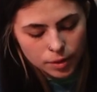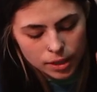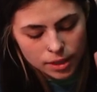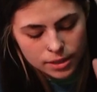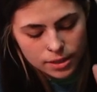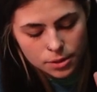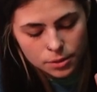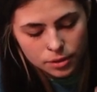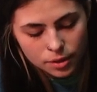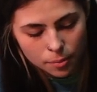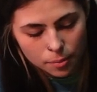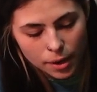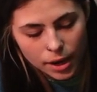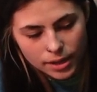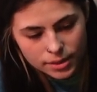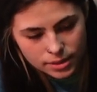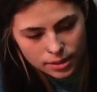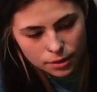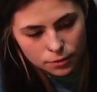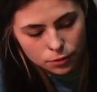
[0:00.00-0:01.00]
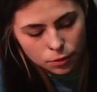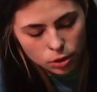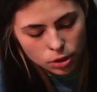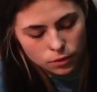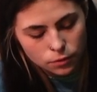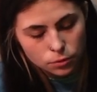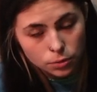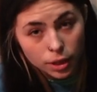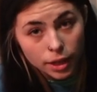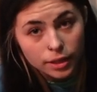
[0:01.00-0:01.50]
gonna deal with the basket full
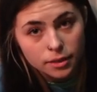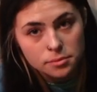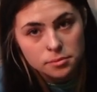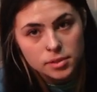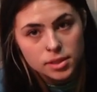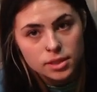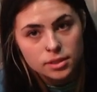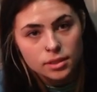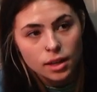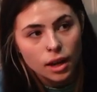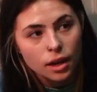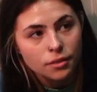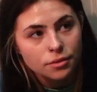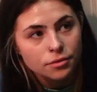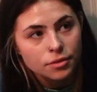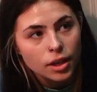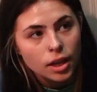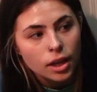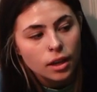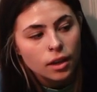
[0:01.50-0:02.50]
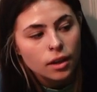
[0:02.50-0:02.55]
of random stuff.